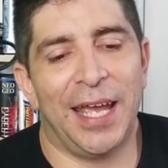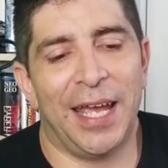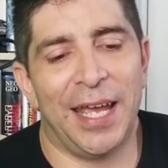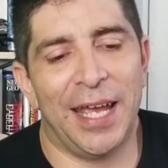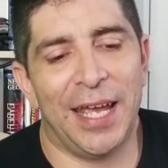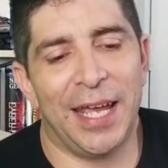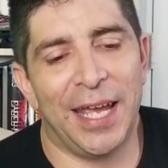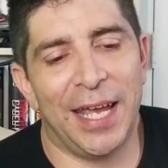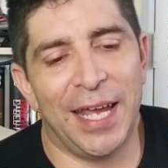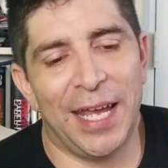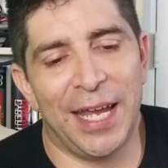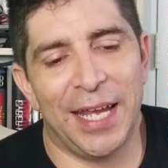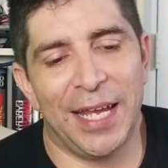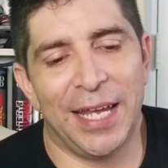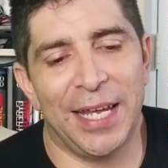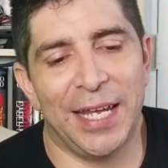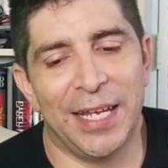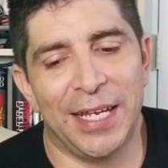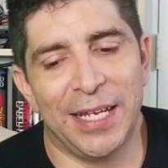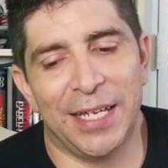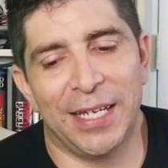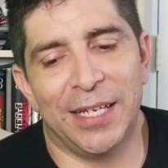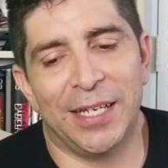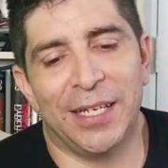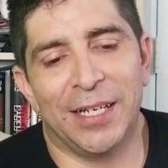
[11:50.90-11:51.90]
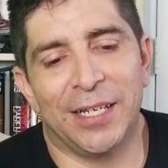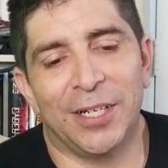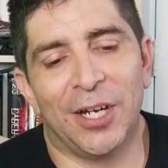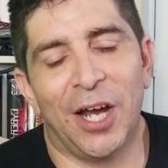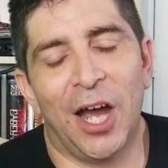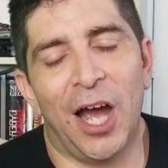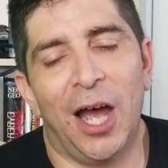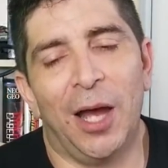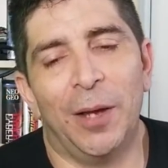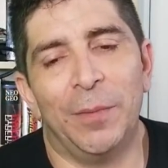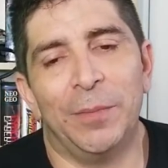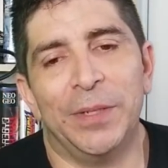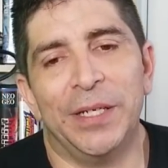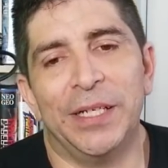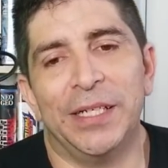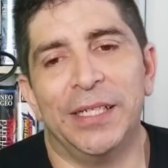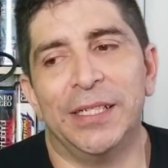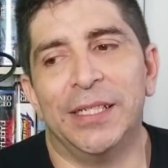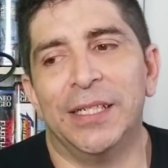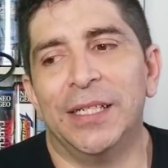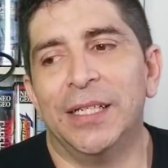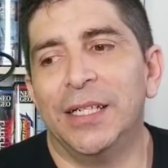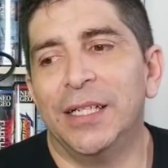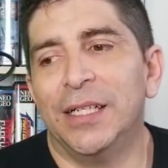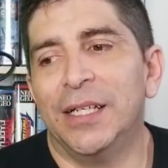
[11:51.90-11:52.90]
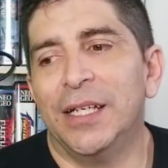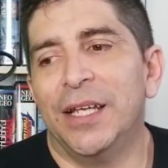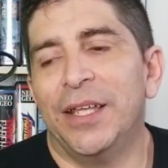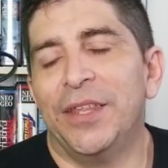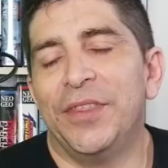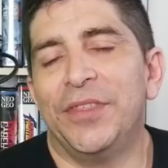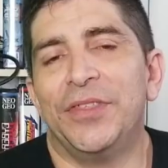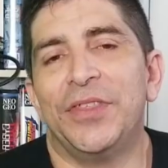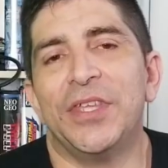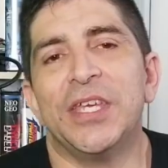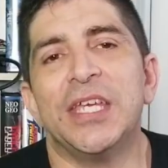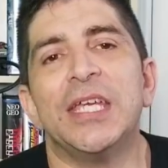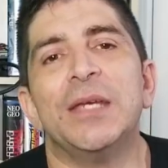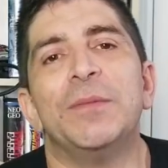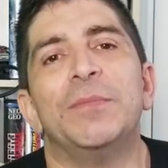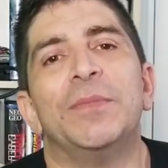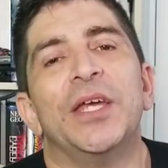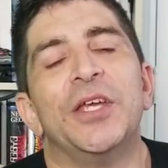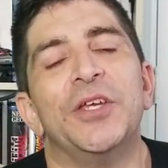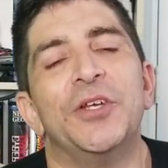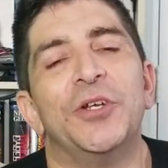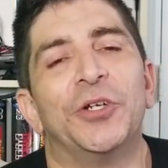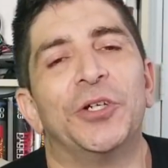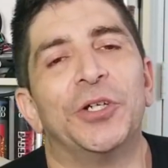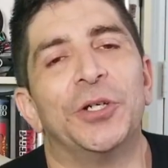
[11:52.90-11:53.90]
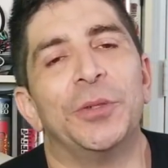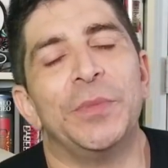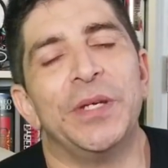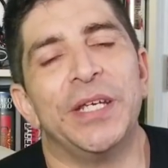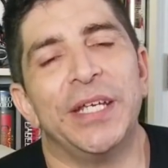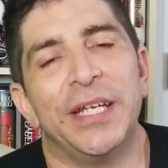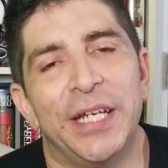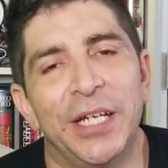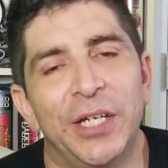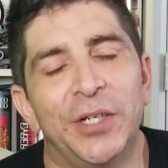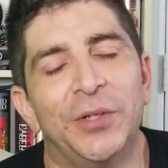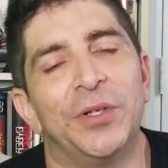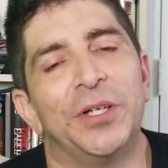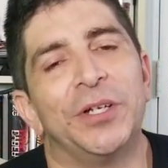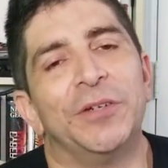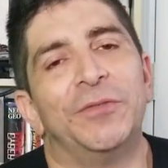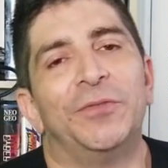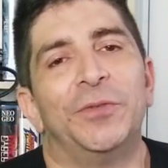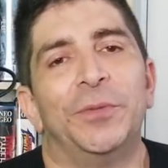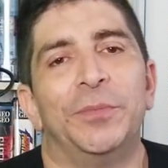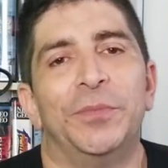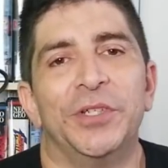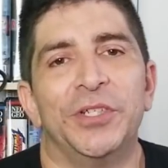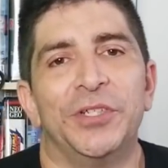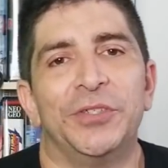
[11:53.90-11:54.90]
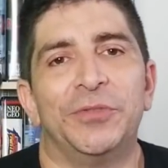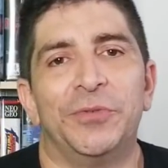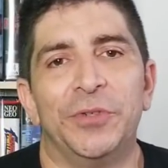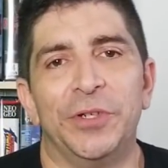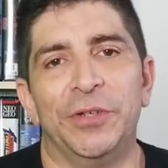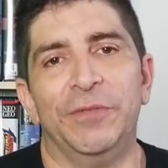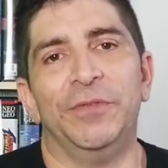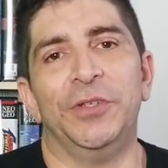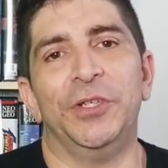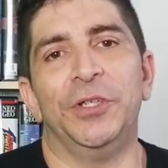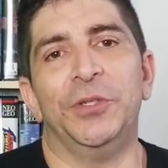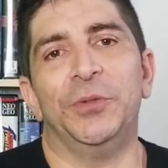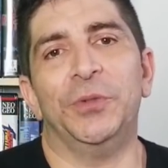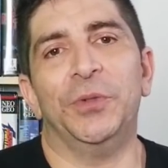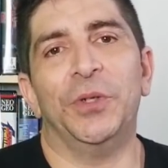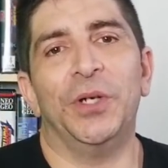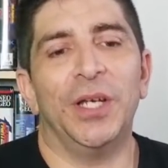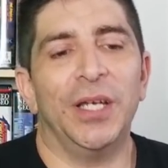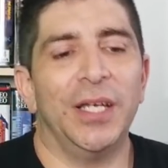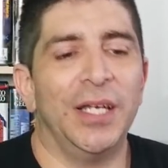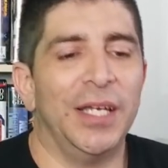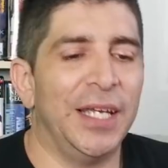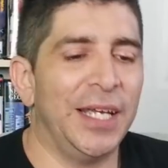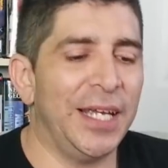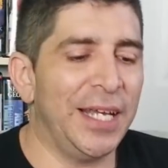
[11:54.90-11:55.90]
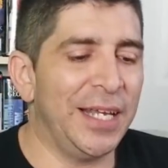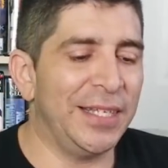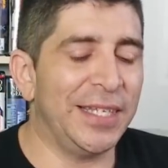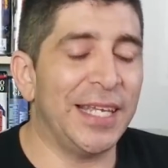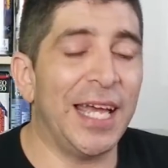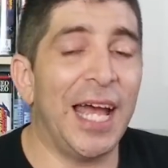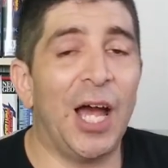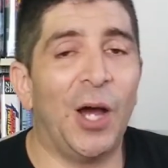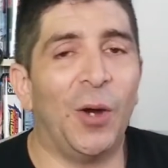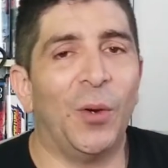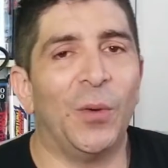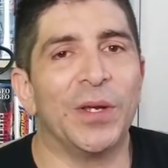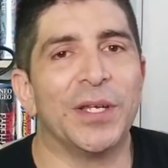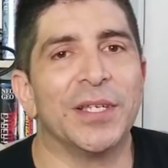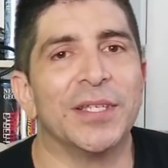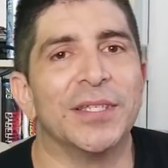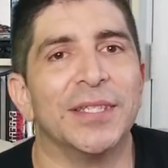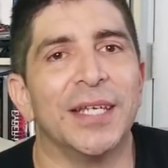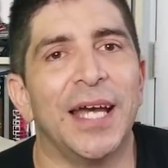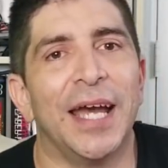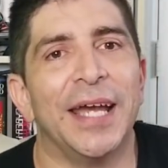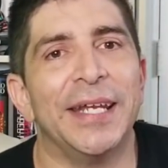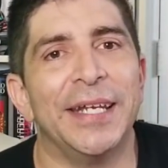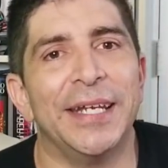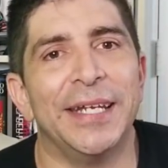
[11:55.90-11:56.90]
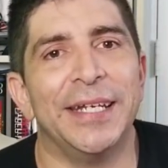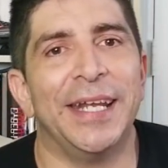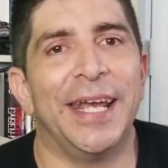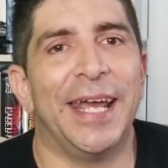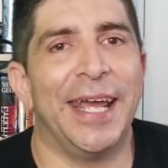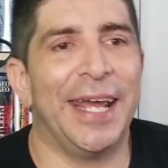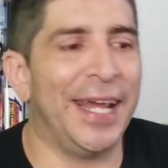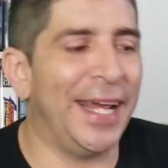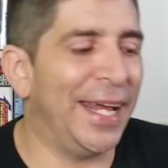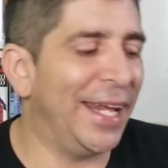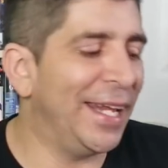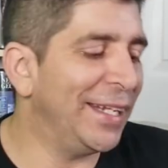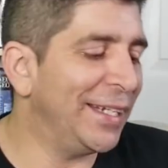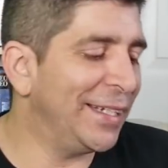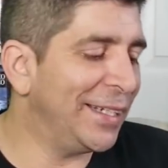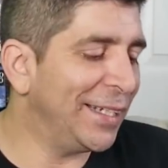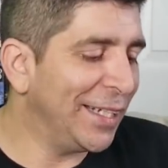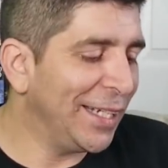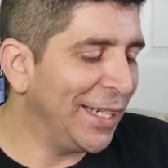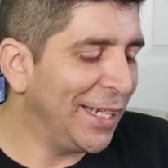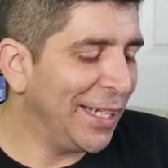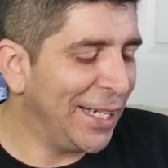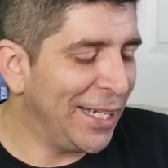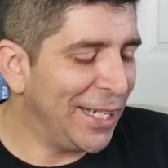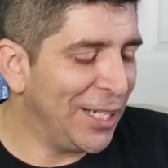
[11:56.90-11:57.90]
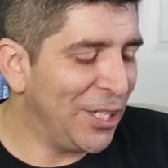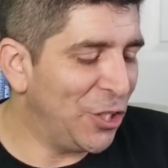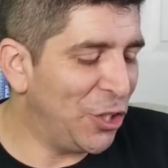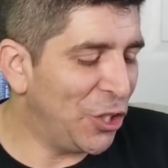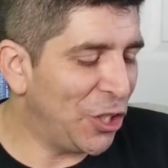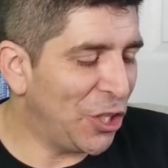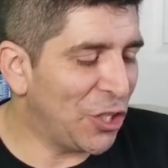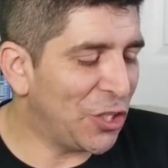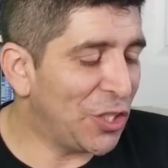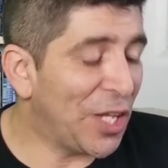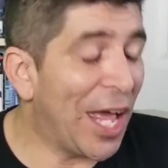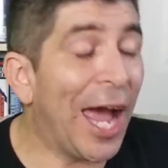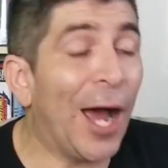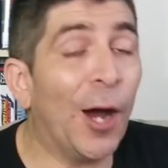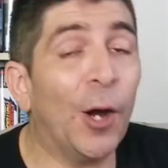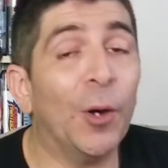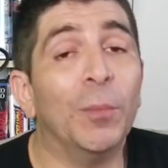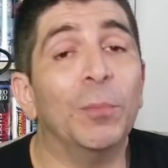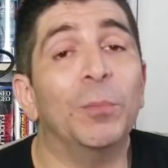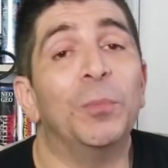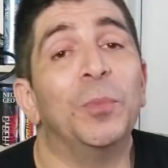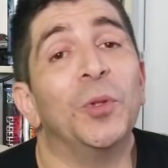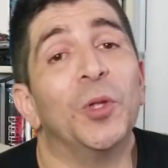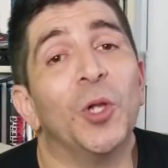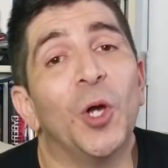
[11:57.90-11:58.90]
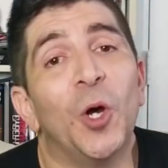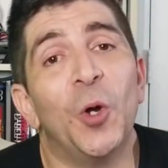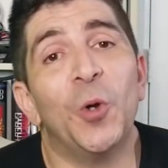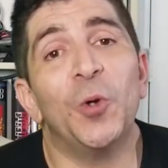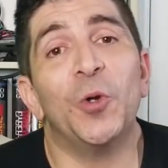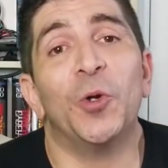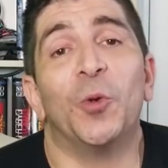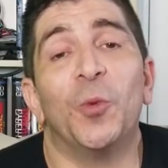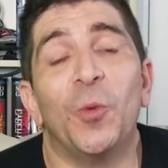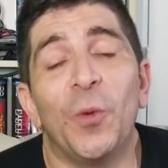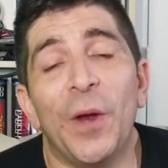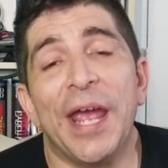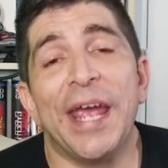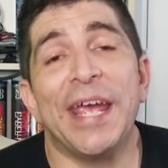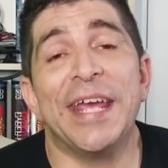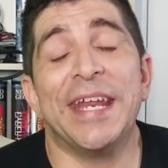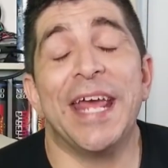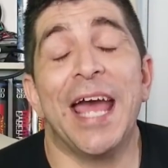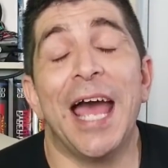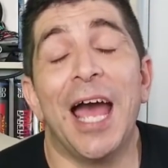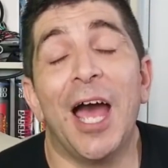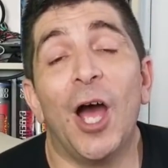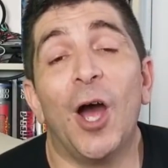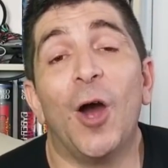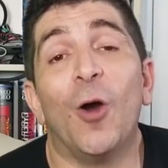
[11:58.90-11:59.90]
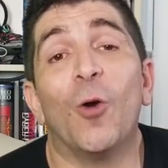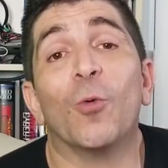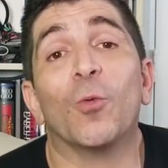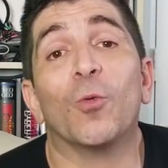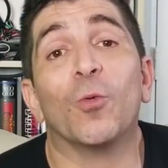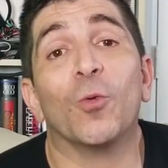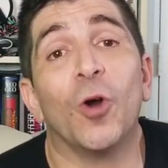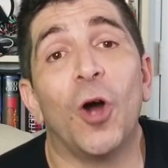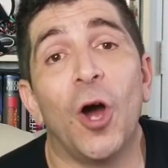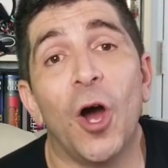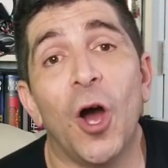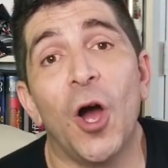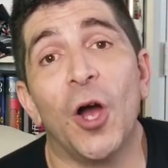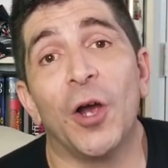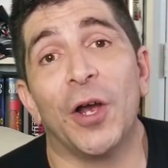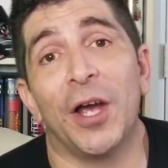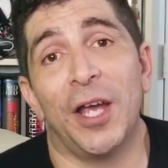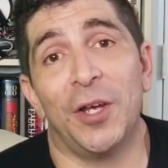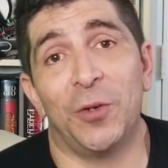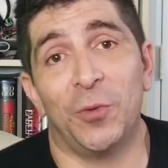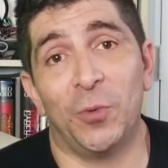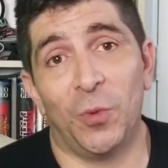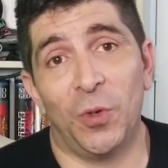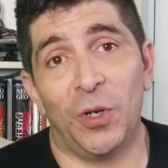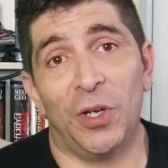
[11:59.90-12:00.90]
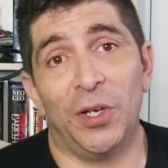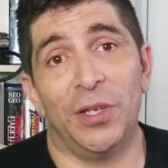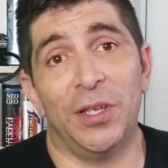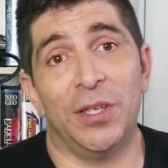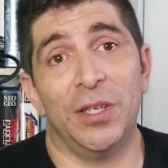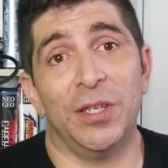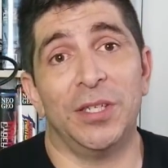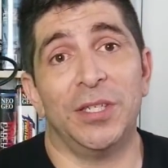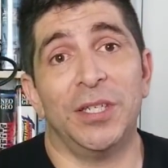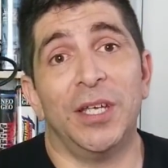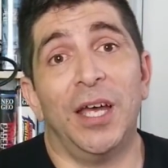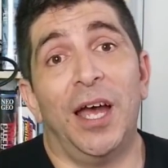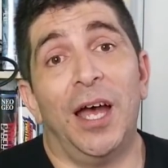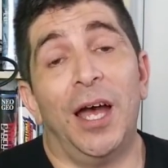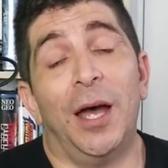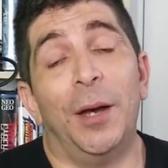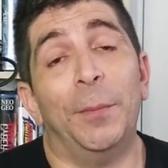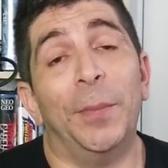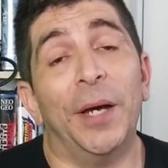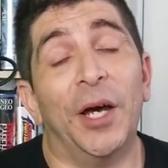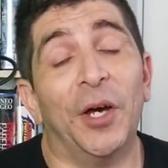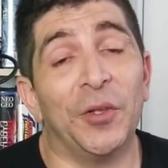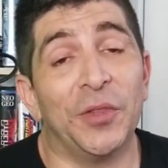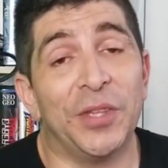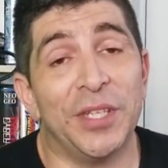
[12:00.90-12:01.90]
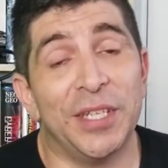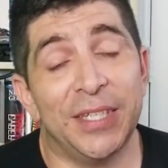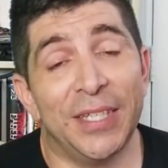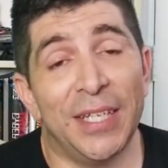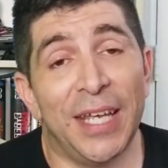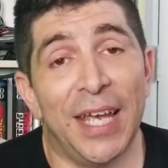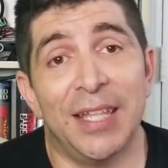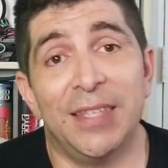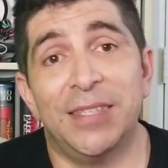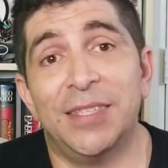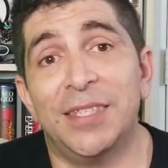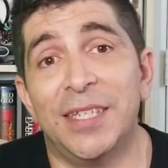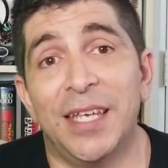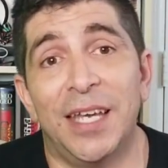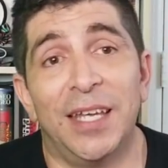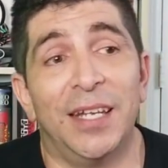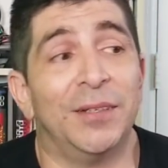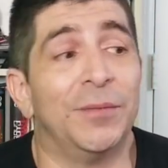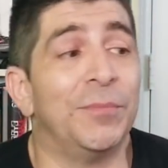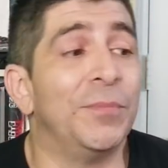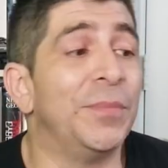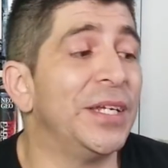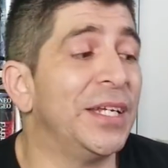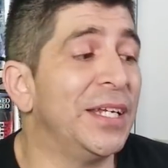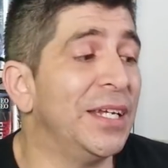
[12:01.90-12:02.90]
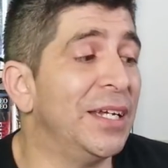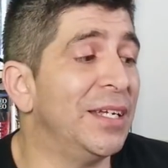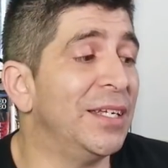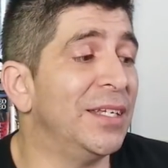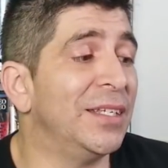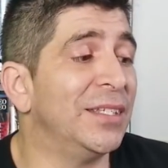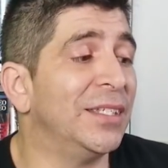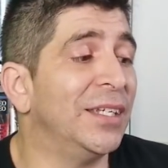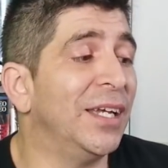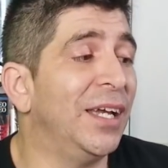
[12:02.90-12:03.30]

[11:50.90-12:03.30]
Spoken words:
a common theme that you're going to be hearing from this review, is how excited and just how blown away and how wrong I was about this headset, because